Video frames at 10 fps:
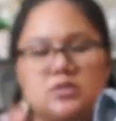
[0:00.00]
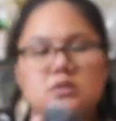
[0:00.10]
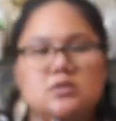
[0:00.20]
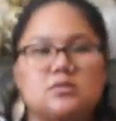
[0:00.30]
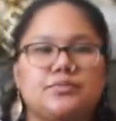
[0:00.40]

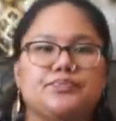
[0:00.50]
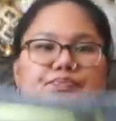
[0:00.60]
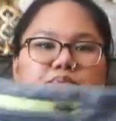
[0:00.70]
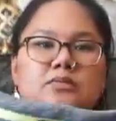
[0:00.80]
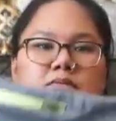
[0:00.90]
so
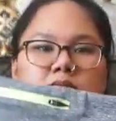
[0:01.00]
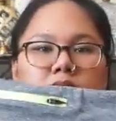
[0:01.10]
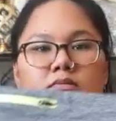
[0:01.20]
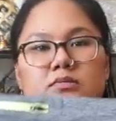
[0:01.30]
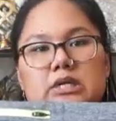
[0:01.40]

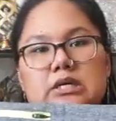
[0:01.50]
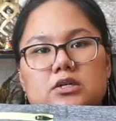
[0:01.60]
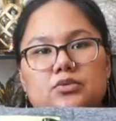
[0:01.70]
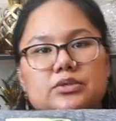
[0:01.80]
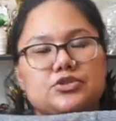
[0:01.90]
I don't
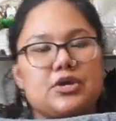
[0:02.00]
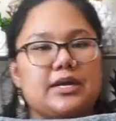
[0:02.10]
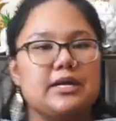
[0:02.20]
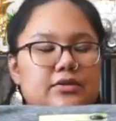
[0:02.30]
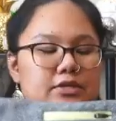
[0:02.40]
know we'll try
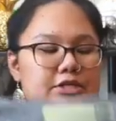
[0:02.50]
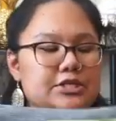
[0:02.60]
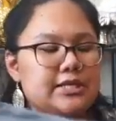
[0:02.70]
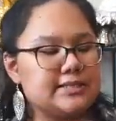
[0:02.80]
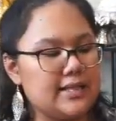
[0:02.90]
it out it's
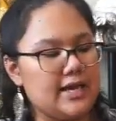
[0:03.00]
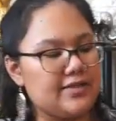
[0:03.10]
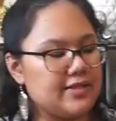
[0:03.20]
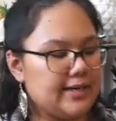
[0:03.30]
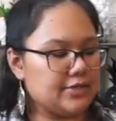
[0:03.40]
just
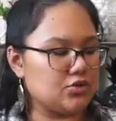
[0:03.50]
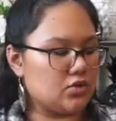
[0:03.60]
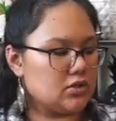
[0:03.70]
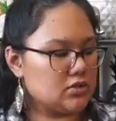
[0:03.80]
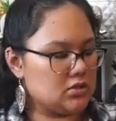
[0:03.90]
athletic
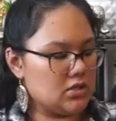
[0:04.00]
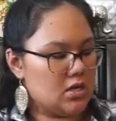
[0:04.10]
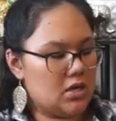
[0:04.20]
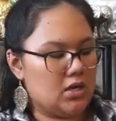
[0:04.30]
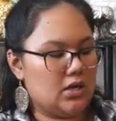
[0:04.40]
shorts
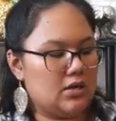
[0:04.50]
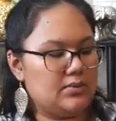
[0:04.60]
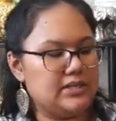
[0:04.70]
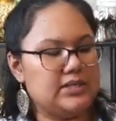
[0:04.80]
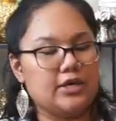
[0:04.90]

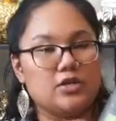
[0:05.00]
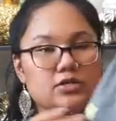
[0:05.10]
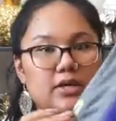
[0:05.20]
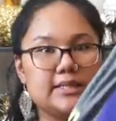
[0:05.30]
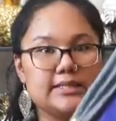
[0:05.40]
um, and then it
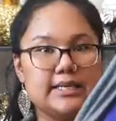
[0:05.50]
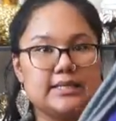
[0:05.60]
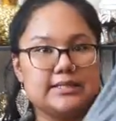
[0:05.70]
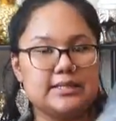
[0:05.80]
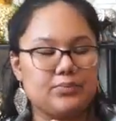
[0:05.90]
also has like
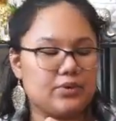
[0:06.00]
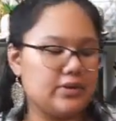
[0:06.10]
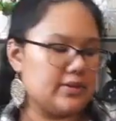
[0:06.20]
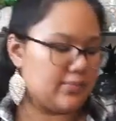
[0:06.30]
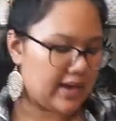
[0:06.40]
the zipper
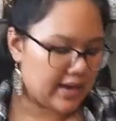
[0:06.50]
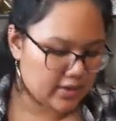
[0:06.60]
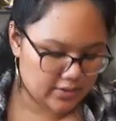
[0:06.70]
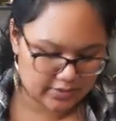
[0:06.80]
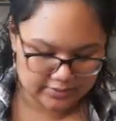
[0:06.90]
in the
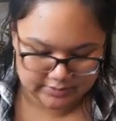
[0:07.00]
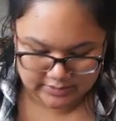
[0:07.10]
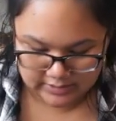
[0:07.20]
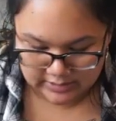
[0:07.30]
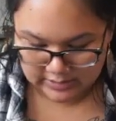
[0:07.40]
back
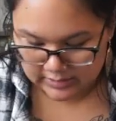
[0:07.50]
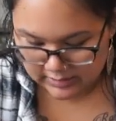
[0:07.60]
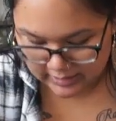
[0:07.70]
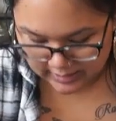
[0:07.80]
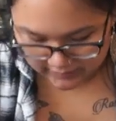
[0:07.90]

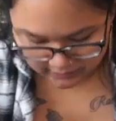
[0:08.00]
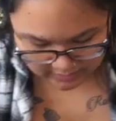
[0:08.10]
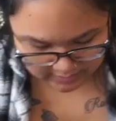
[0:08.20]
and